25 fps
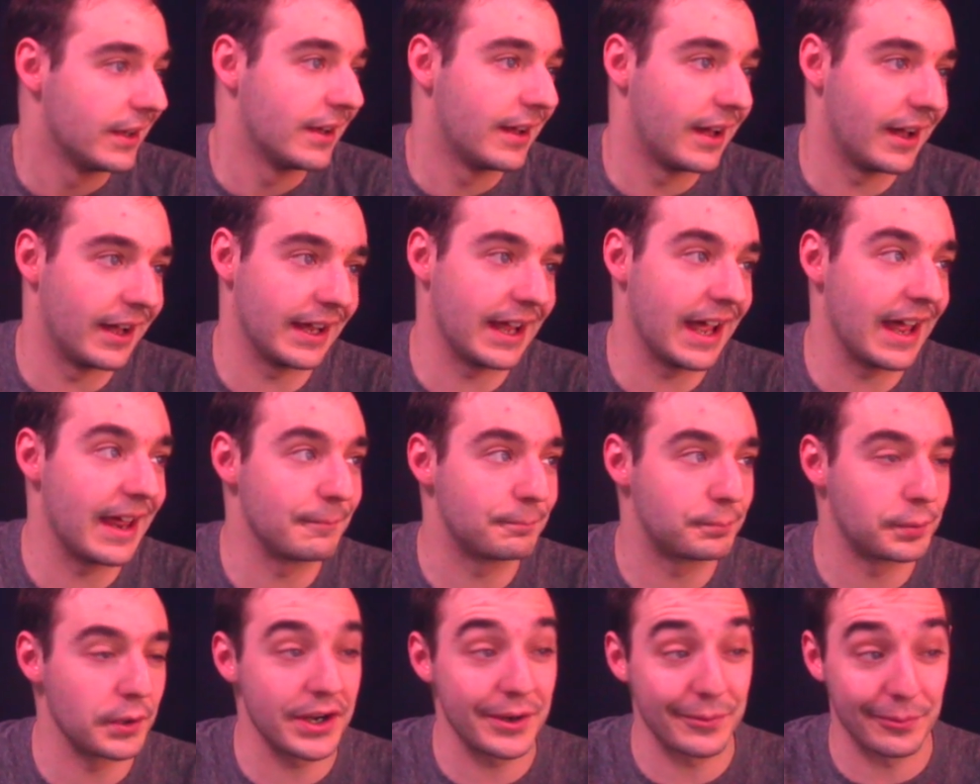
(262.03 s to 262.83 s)

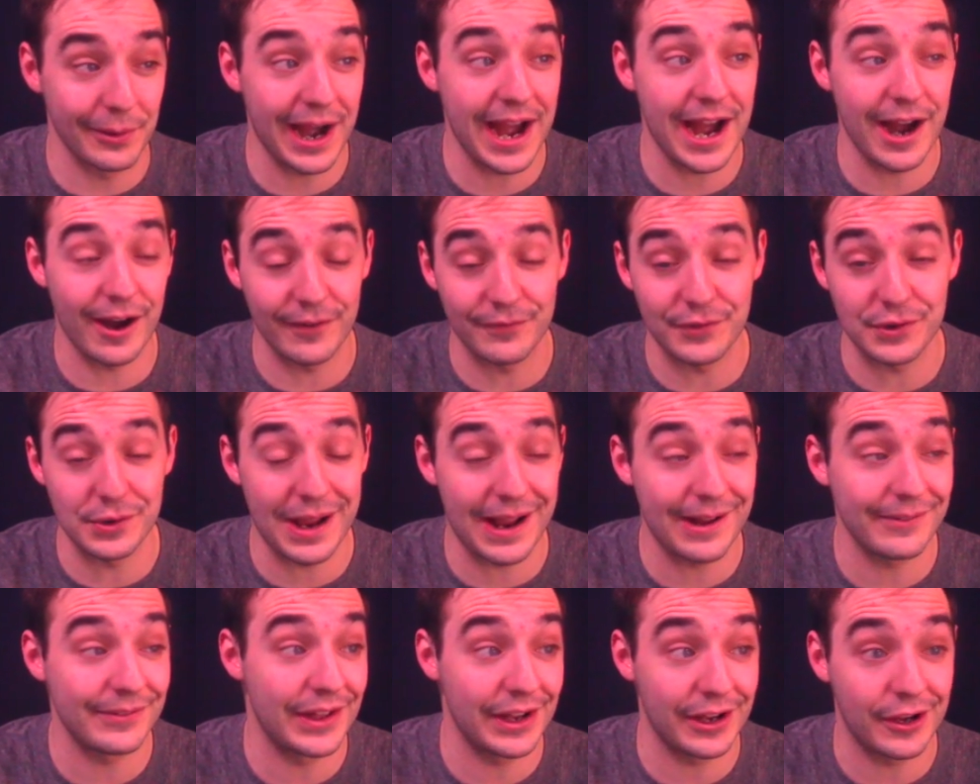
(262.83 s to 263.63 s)
Again, pretty rare. If you
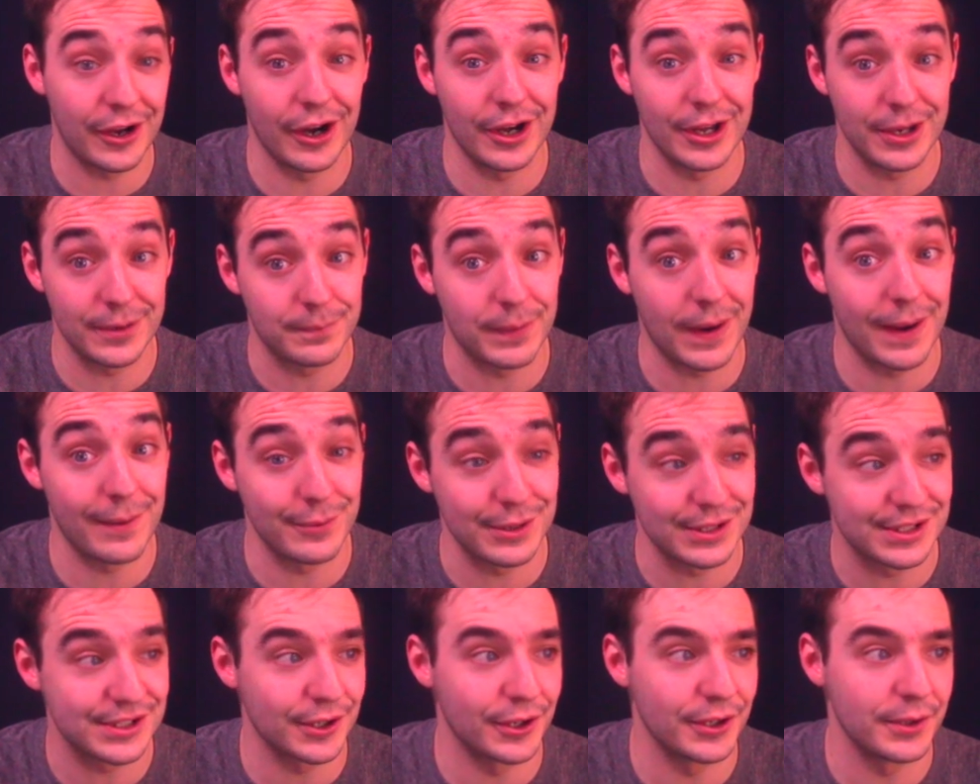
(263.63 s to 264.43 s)
have that card, you
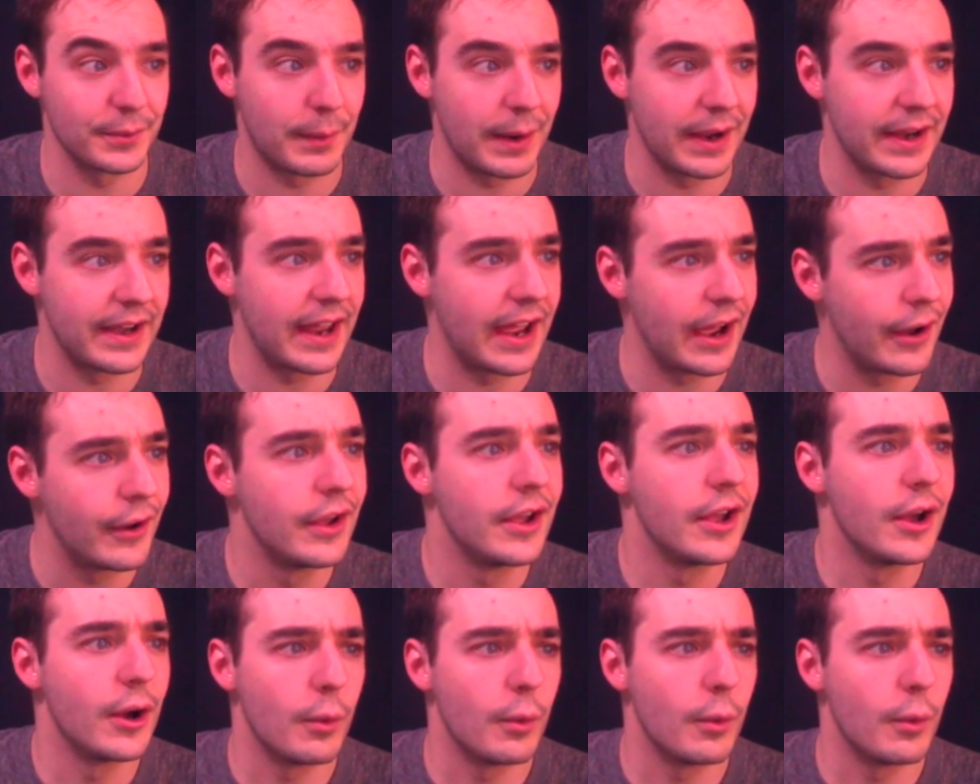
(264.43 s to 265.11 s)
probably sold it by now.